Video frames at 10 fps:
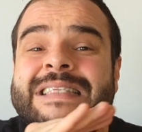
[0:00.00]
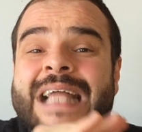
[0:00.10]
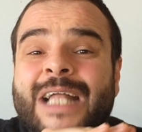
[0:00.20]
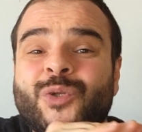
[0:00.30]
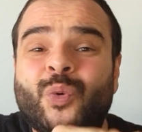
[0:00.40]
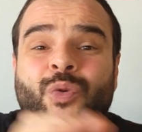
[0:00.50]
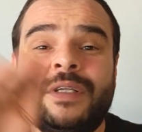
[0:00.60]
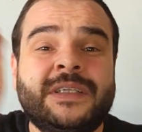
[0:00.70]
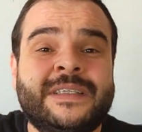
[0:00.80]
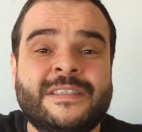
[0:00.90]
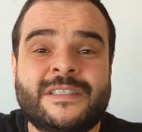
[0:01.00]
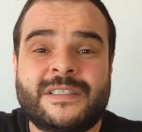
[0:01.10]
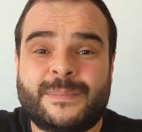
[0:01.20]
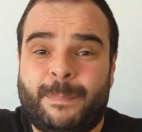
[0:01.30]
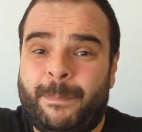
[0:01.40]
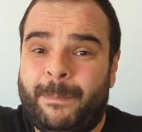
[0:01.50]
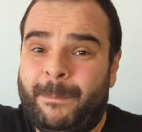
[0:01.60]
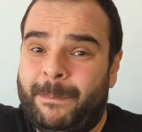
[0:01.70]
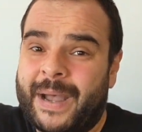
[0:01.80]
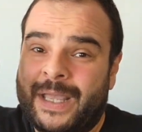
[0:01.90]
not only the
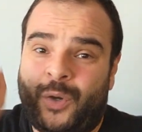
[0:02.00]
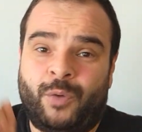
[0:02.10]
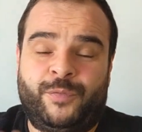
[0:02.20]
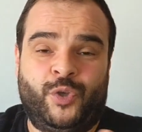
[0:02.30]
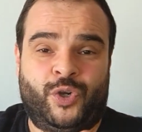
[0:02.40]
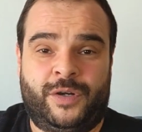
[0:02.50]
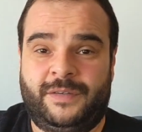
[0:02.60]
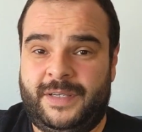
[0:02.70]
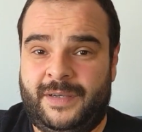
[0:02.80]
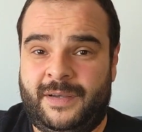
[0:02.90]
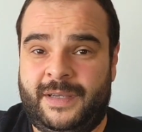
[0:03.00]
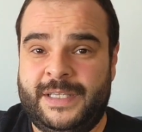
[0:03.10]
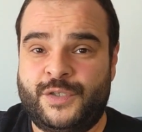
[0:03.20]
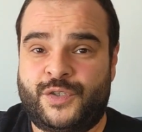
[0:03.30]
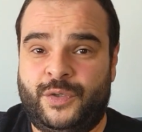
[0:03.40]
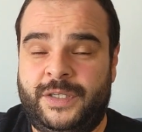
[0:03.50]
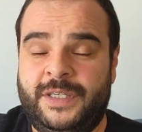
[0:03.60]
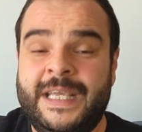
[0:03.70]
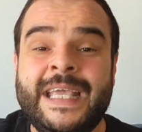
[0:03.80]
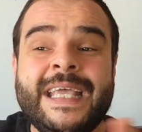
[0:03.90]
spike of your uh, insulin.
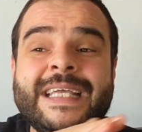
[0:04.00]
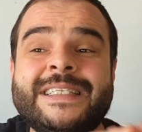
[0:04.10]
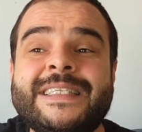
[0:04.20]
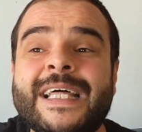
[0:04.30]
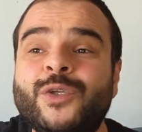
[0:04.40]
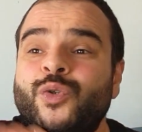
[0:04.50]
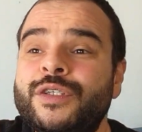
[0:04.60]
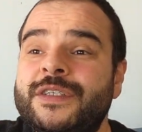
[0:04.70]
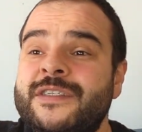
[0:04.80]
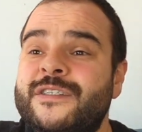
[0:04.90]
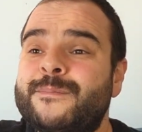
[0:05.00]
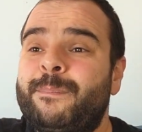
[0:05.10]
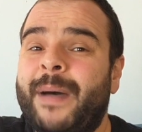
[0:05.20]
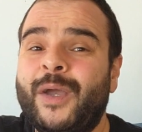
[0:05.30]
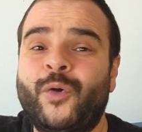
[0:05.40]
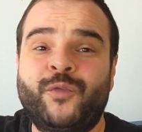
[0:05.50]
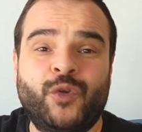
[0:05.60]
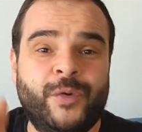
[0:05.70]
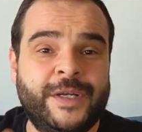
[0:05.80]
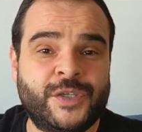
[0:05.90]
It's not only the spike of
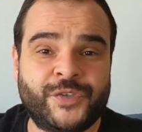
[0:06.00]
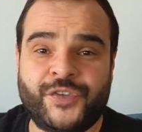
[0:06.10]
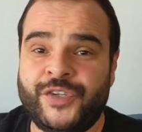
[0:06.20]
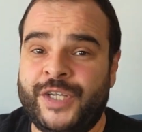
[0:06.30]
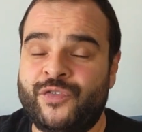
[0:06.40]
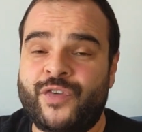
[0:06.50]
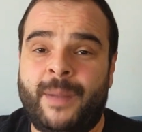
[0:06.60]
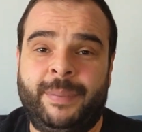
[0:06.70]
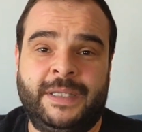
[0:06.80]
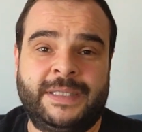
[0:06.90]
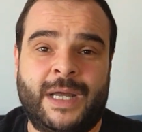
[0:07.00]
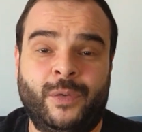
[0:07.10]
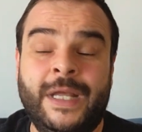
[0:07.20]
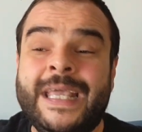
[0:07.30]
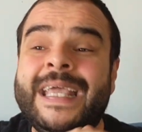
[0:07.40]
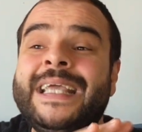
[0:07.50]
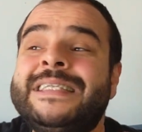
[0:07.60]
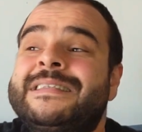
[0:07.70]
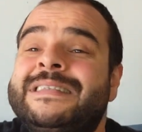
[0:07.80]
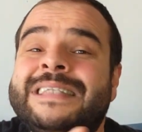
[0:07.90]
your energy and dropping down.
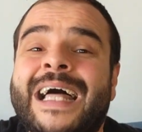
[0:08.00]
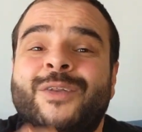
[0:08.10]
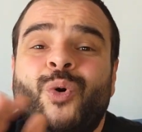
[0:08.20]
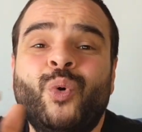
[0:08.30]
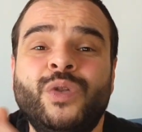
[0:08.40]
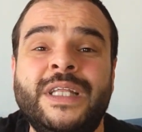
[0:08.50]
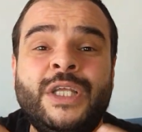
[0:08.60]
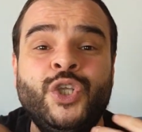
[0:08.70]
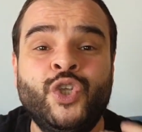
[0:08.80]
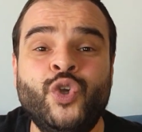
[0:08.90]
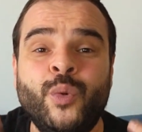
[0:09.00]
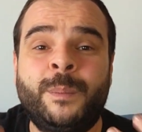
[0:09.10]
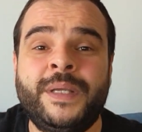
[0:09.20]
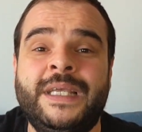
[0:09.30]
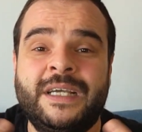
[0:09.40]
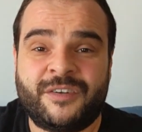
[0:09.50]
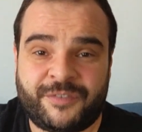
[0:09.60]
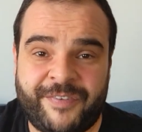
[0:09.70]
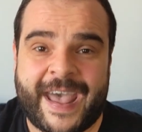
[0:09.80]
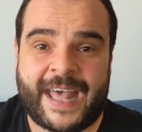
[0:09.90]
It's not only you being
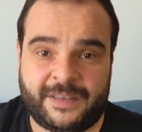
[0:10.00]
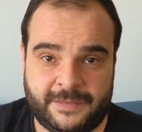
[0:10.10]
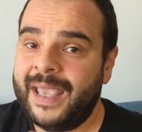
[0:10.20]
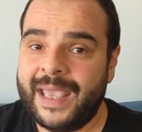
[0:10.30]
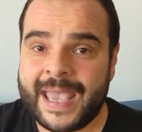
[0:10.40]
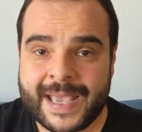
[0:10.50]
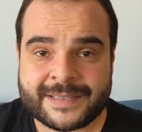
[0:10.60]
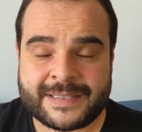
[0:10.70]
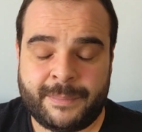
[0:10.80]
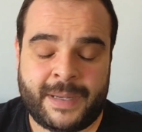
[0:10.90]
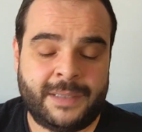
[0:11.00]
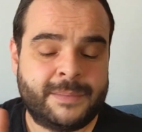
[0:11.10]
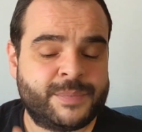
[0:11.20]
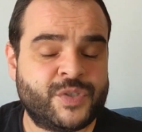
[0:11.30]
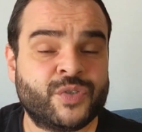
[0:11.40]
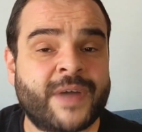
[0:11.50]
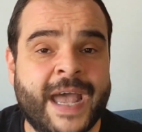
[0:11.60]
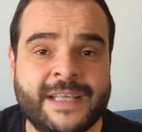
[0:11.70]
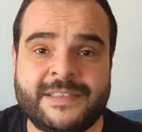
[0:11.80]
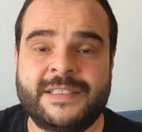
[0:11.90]
fat, eczema,
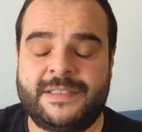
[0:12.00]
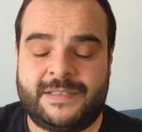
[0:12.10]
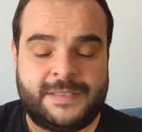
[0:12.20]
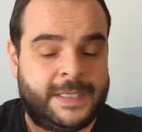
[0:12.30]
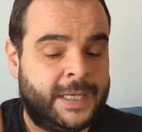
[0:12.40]
psoriasis,